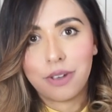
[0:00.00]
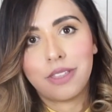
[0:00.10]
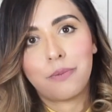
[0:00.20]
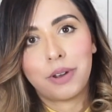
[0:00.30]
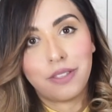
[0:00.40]
and
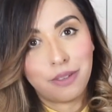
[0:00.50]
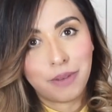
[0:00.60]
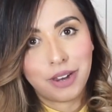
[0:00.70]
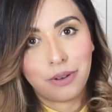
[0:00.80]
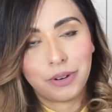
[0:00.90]
then one of them
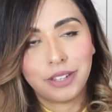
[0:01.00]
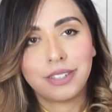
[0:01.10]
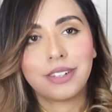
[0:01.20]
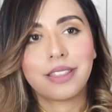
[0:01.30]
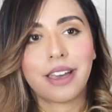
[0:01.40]
I
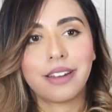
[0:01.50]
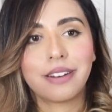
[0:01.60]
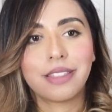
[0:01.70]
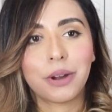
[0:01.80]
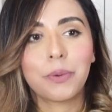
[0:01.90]
noticed
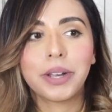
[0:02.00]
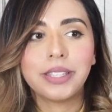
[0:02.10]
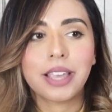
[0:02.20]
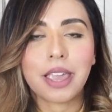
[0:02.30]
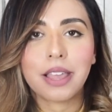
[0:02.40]
that there
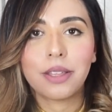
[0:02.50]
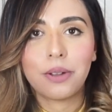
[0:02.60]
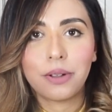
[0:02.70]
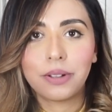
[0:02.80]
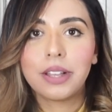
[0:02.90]
was a
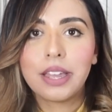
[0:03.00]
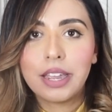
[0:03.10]
little